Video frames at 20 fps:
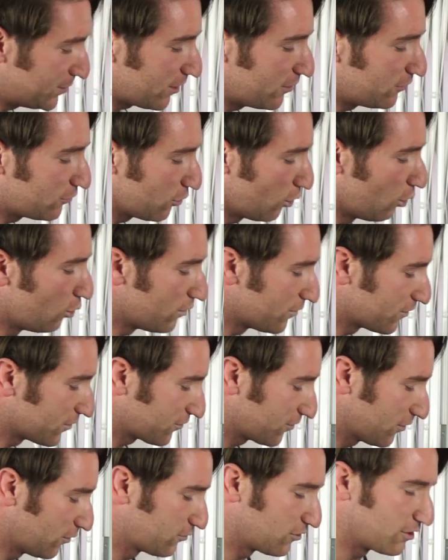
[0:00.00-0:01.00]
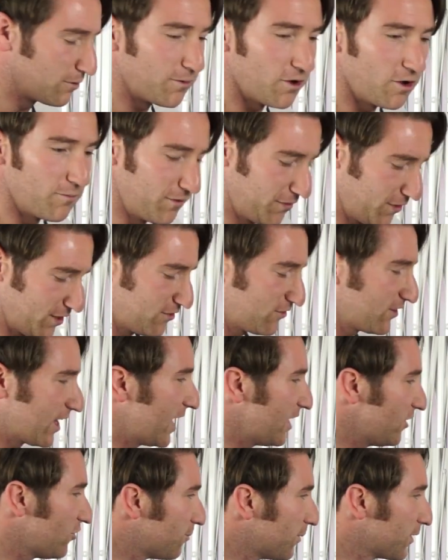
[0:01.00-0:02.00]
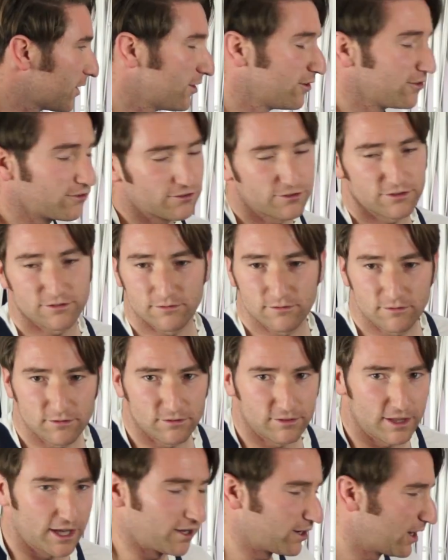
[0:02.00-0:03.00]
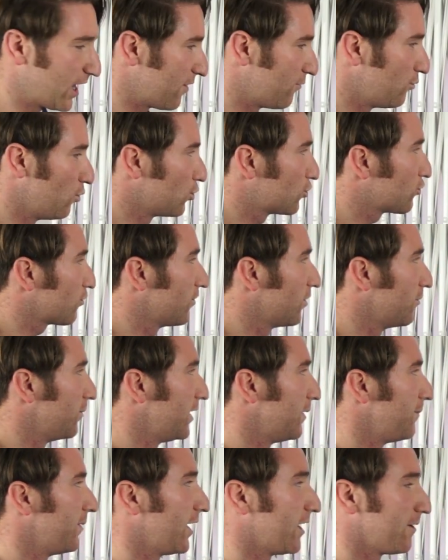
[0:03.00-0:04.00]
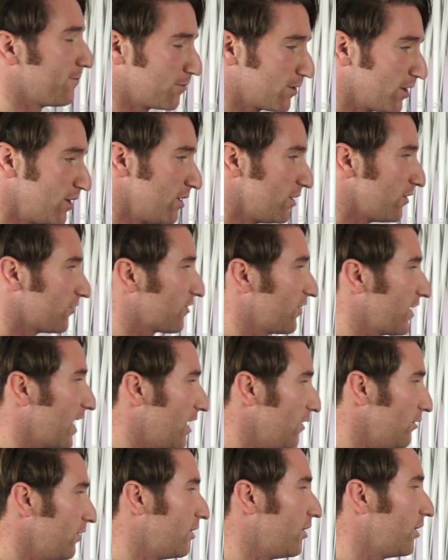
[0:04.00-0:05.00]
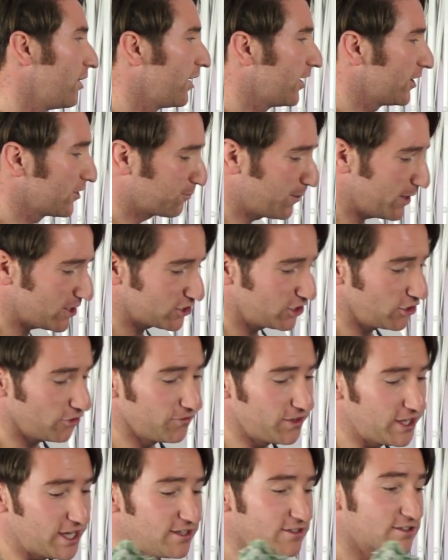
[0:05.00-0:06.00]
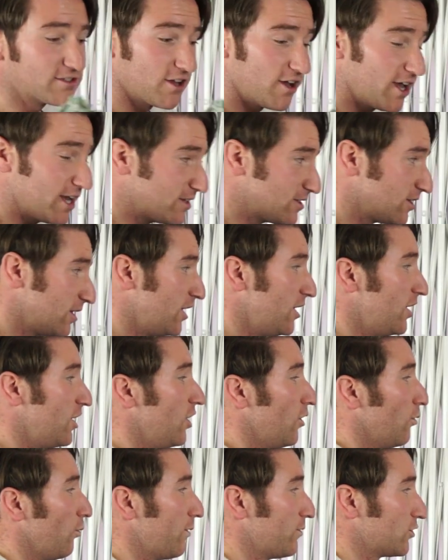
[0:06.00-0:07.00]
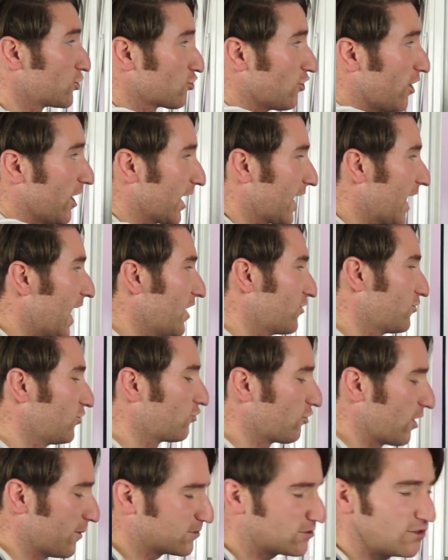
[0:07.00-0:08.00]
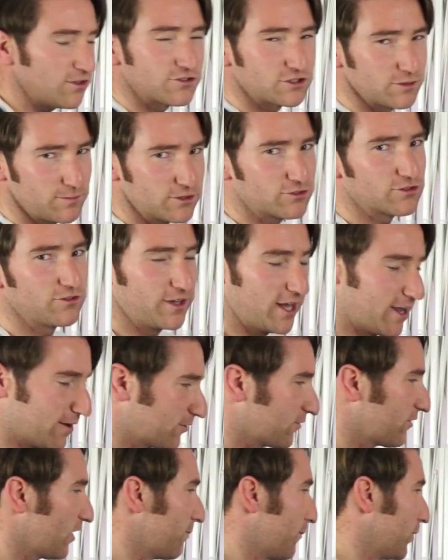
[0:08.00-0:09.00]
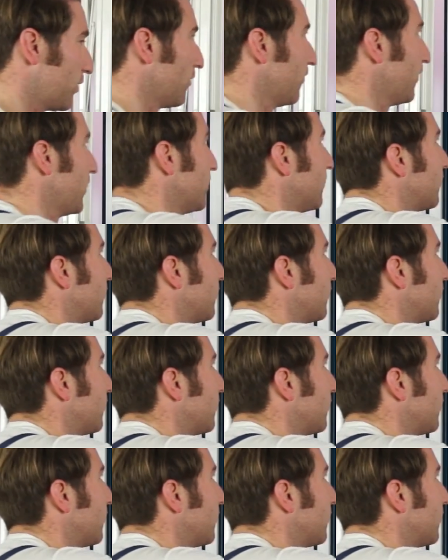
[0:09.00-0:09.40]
we don't do all of the sills at the bottom at this stage because they're going to have water on them in a minute. So now, especially on the inside, we would try and catch the drips, not so much on the outside, but on the